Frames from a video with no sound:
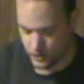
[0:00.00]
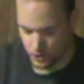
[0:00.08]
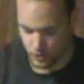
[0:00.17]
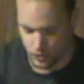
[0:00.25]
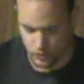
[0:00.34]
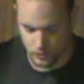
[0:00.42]

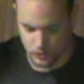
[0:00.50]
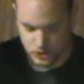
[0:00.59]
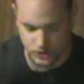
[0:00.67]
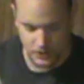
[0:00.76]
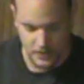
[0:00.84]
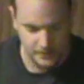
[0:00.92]

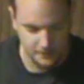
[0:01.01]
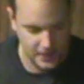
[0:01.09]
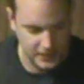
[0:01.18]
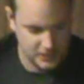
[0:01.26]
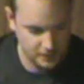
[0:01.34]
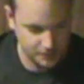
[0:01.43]
codes,
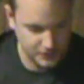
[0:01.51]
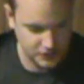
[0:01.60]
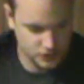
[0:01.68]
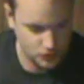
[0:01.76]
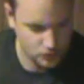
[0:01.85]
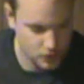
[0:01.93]
Bad Company
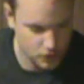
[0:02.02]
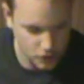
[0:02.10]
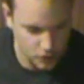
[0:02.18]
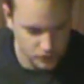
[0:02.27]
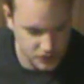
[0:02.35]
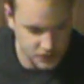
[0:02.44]
2
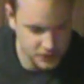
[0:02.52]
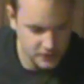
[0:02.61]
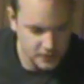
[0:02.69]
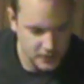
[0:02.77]
codes,